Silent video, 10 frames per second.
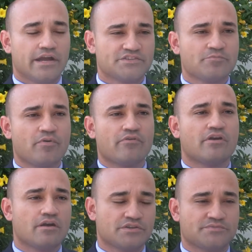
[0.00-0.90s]
I
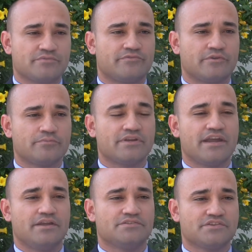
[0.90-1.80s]
support Congressman Vern
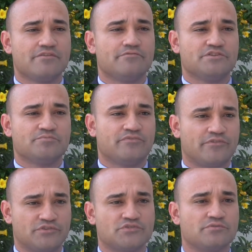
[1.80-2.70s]
Buchanan's efforts
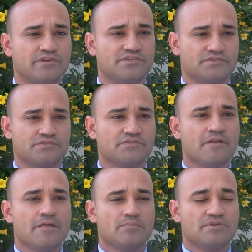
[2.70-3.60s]
for two
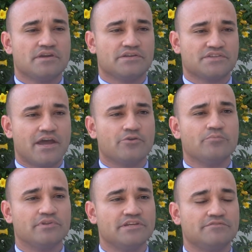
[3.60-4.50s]
reasons. Because I
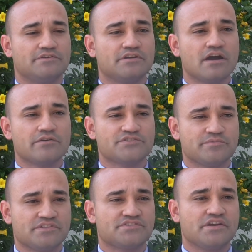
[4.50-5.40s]
don't believe that
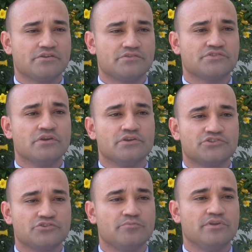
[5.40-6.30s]
congressmen and senators
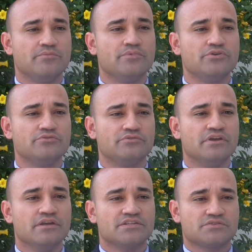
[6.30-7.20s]
should be
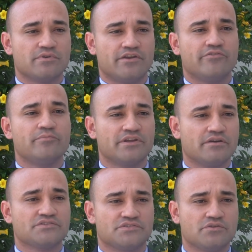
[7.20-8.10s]
immune to what
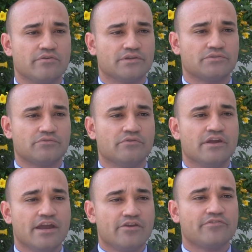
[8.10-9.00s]
everybody else is going
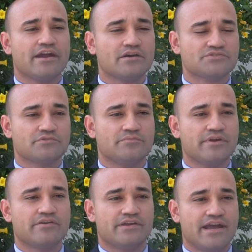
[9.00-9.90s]
through. Every household
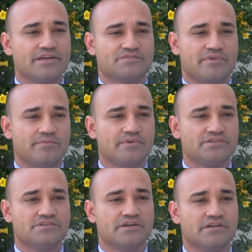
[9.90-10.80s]
in America has to make
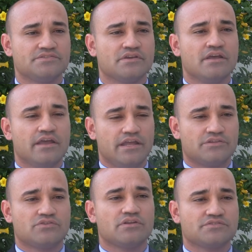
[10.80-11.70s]
budget cuts,
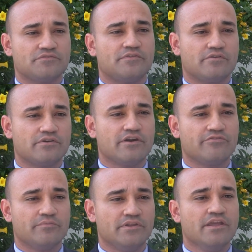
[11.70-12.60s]
and so does the federal
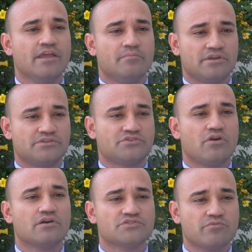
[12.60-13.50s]
government, but it
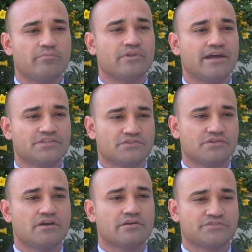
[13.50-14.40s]
should also apply to
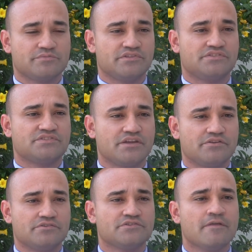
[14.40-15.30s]
the congressmen and
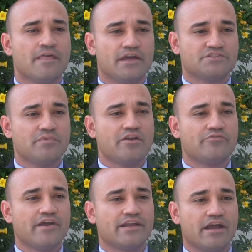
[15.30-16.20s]
senators. As a
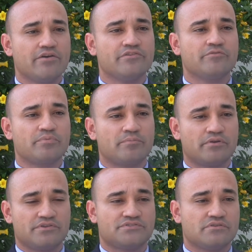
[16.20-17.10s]
matter of fact, I would even
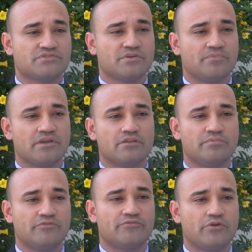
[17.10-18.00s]
propose something a
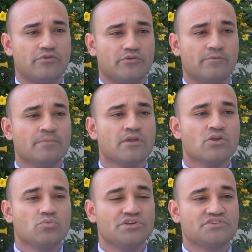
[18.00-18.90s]
little bit further,
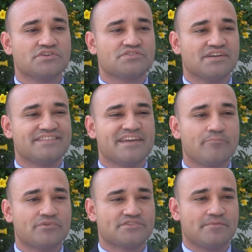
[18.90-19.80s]
which is a
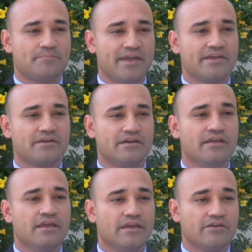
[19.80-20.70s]
10% pay
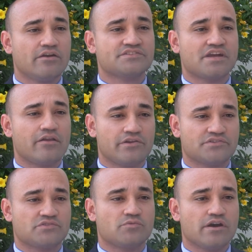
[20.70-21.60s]
cut in our
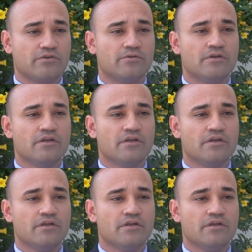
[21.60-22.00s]
salaries as well.